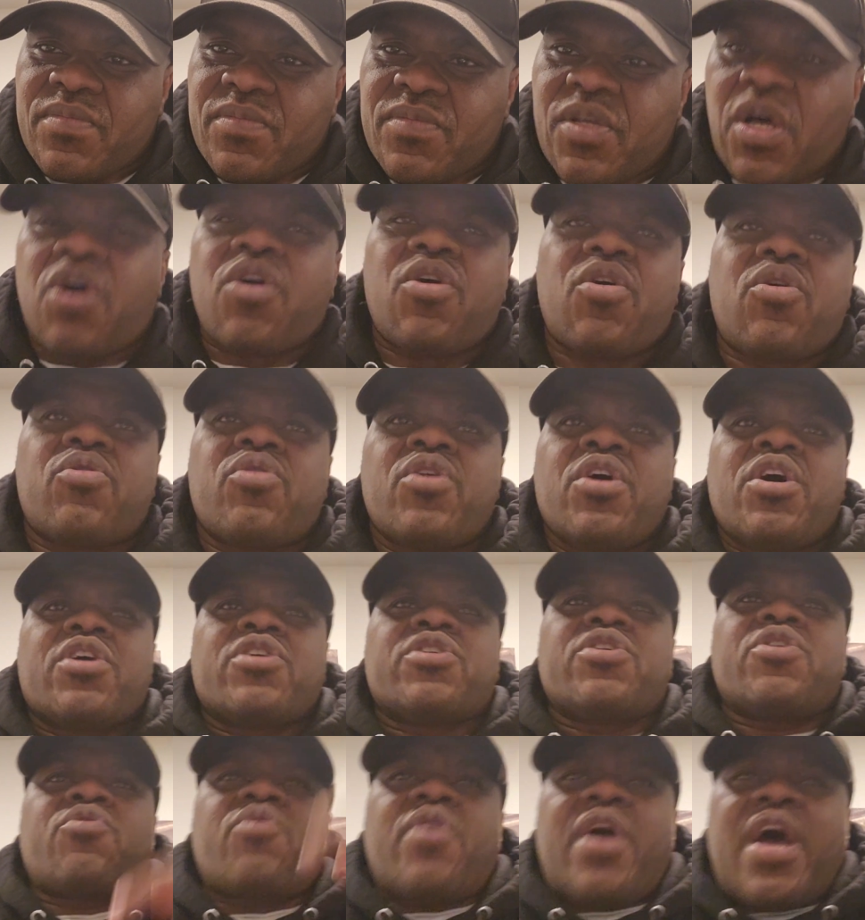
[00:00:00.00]
Oh,
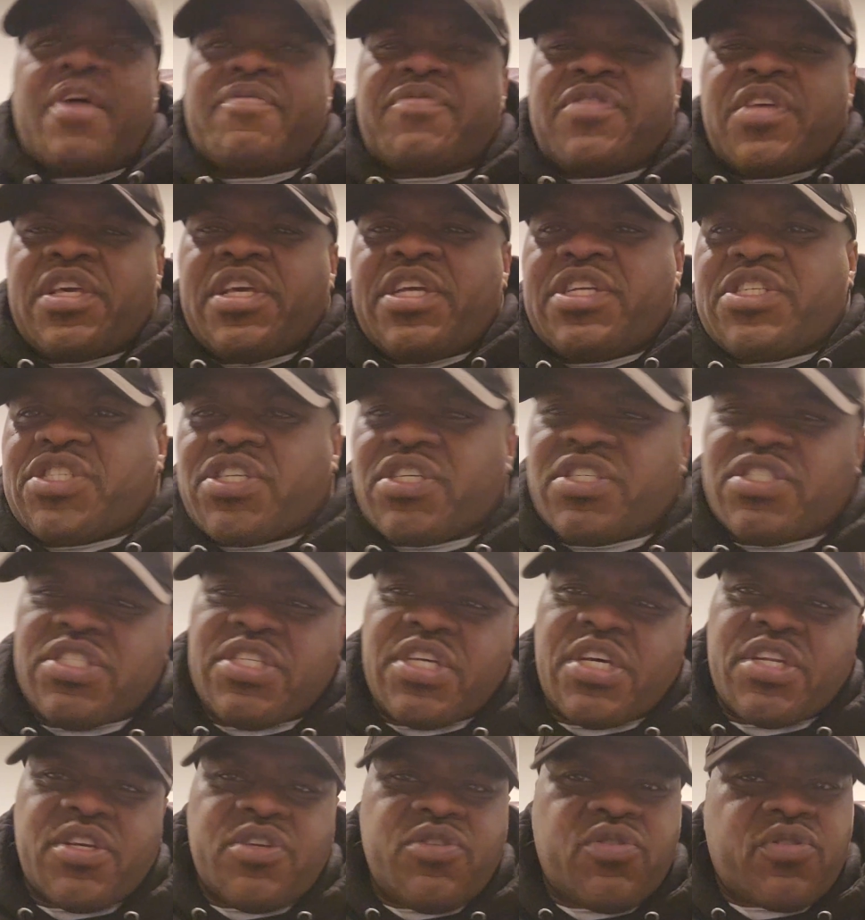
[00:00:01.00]
you don't have to eat your
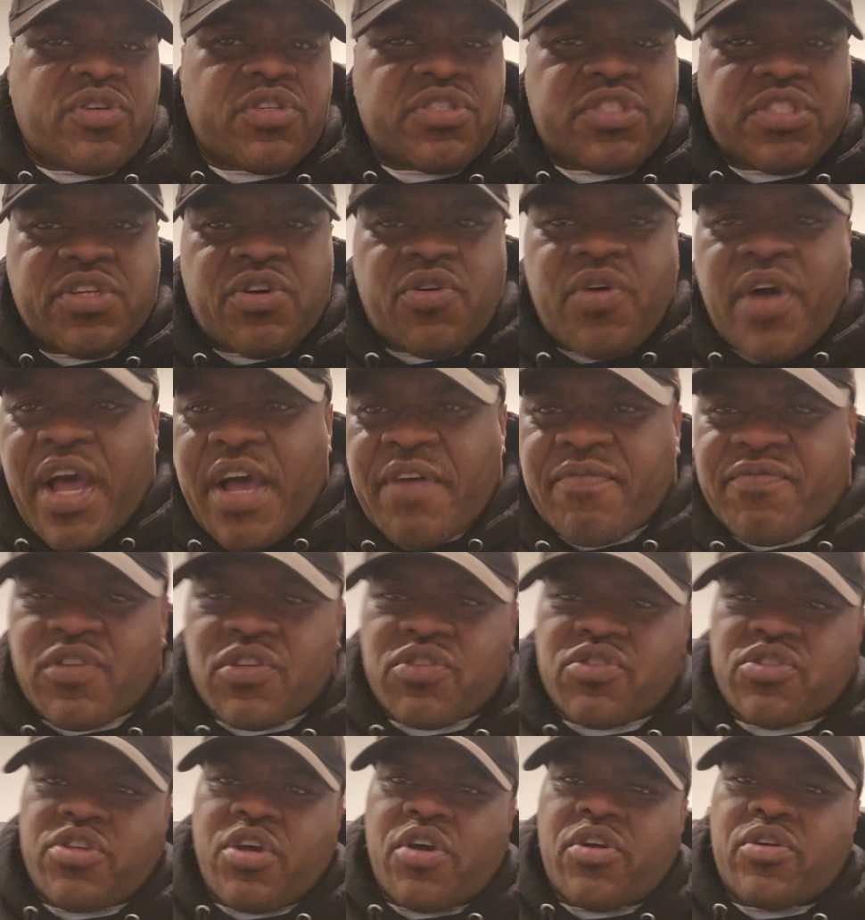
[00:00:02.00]
dinner. You can still have
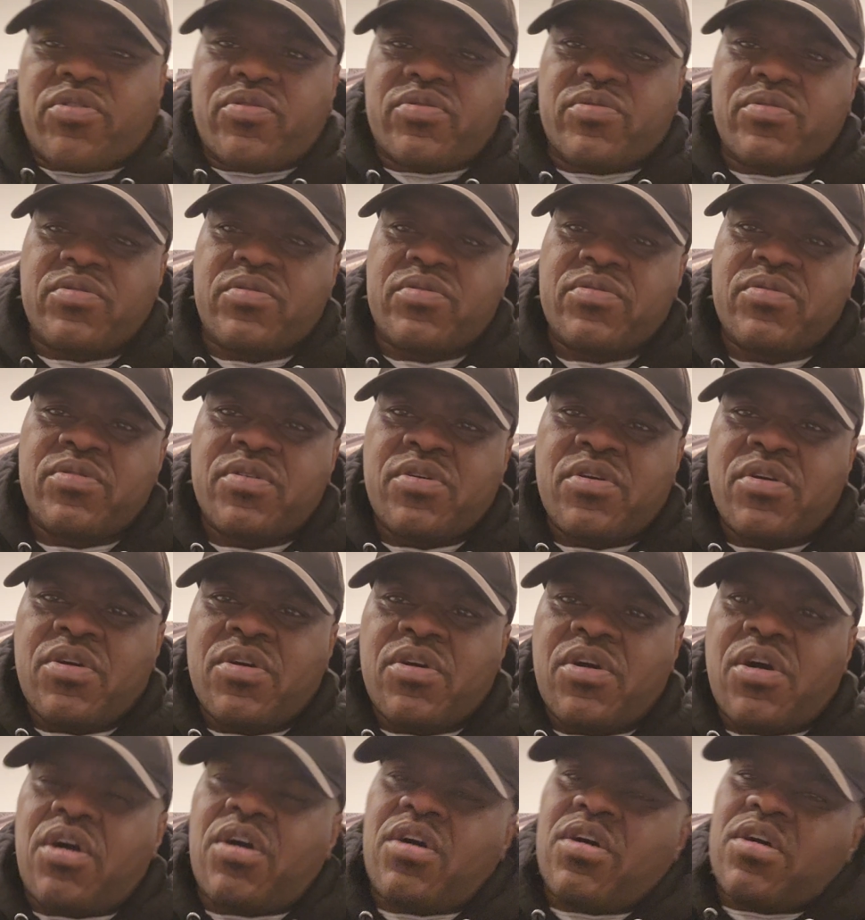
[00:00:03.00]
dessert.
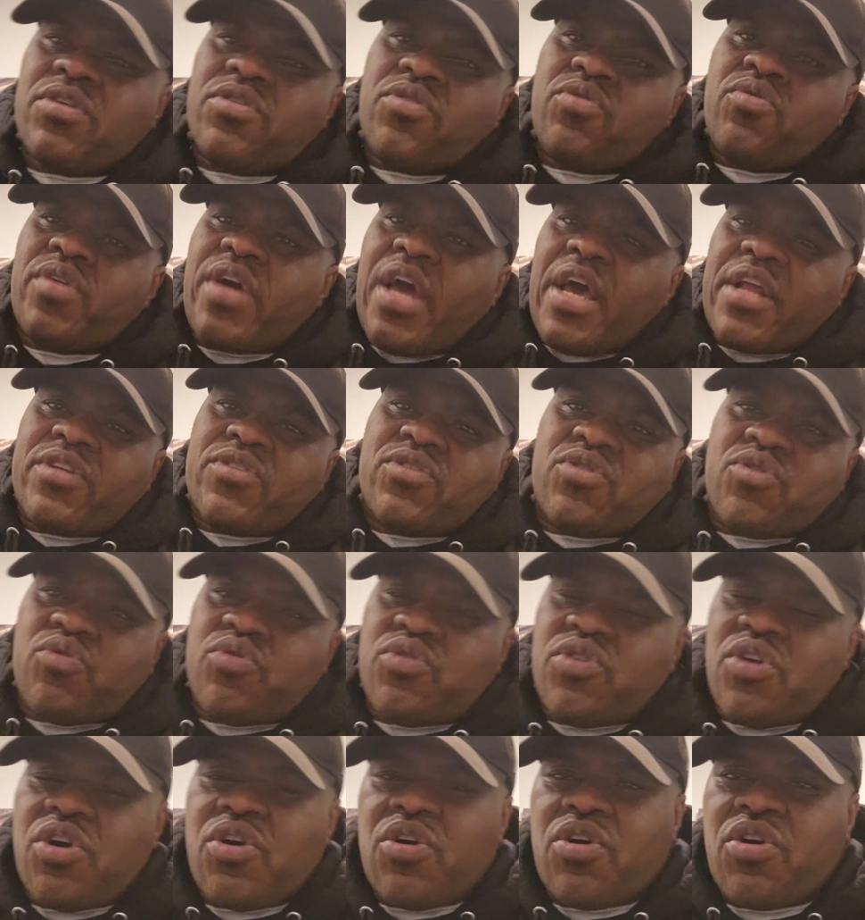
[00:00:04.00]
Oh, you don't got to do
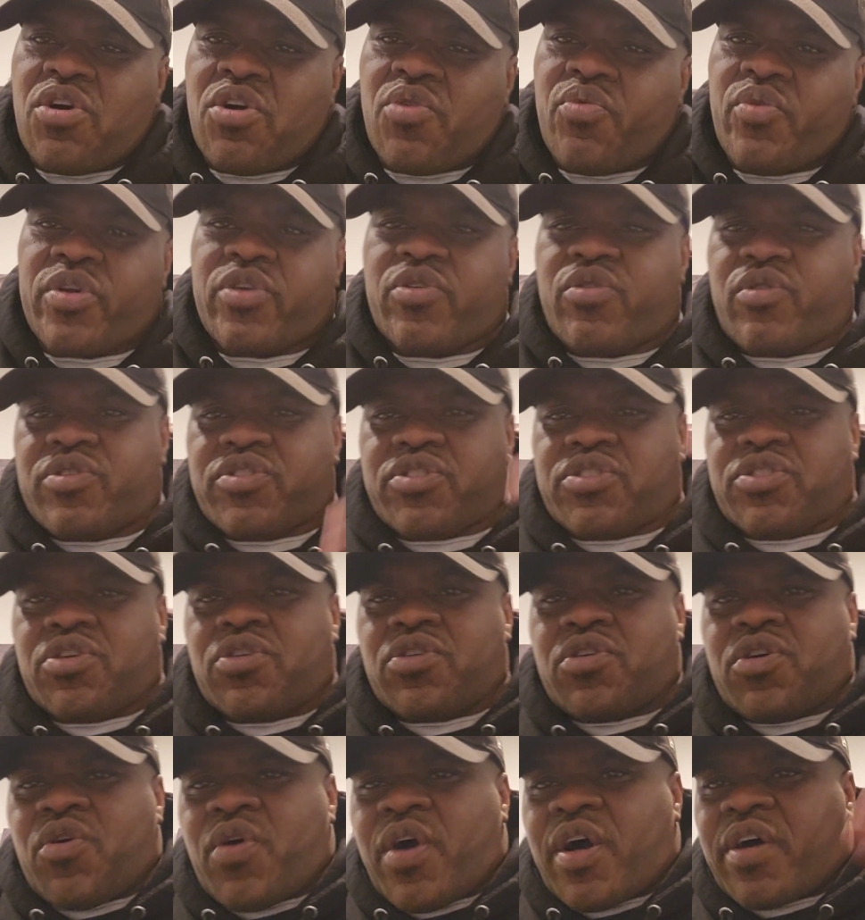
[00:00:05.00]
your homework. You can
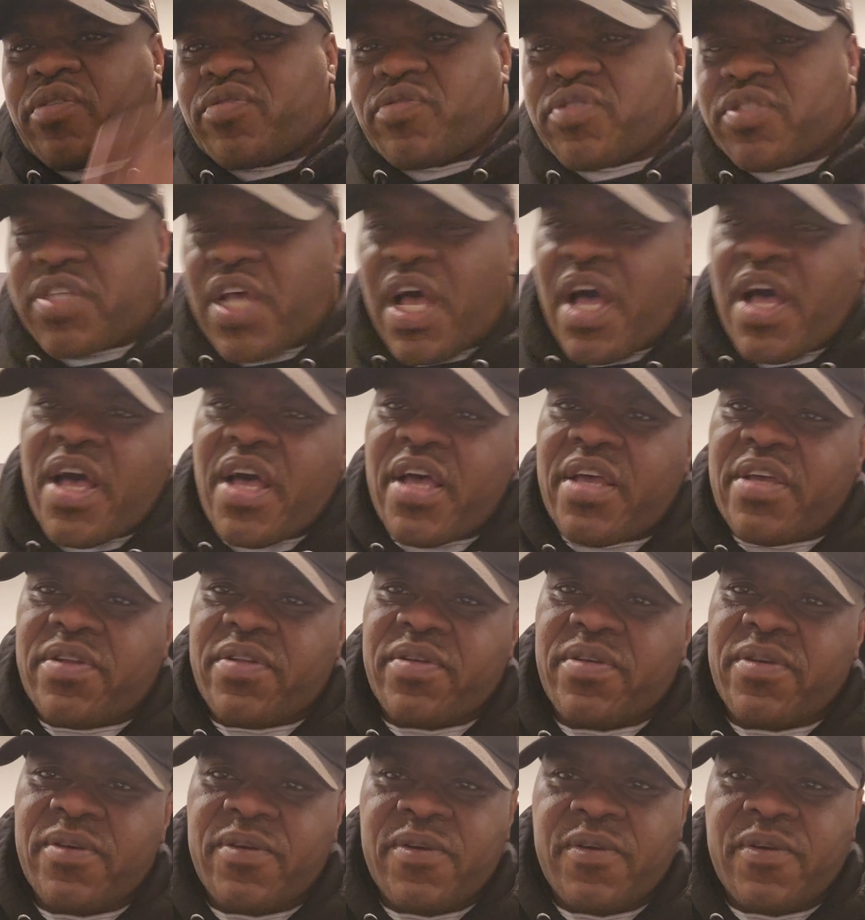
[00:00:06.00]
still go outside.